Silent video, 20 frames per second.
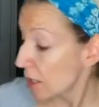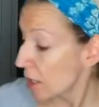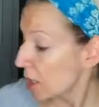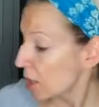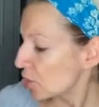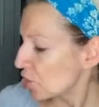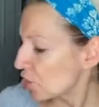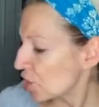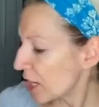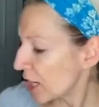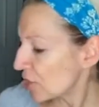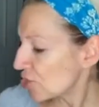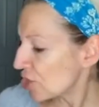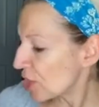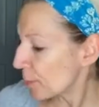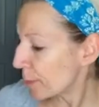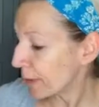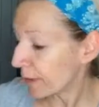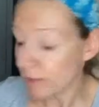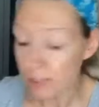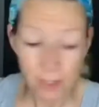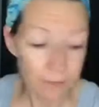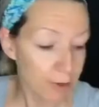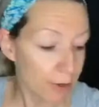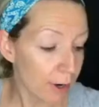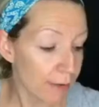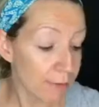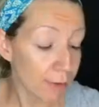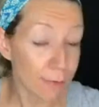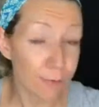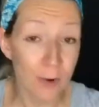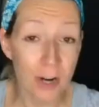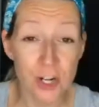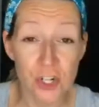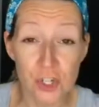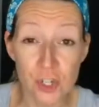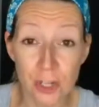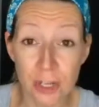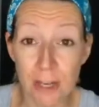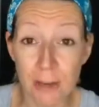change the appearance of a fresh looking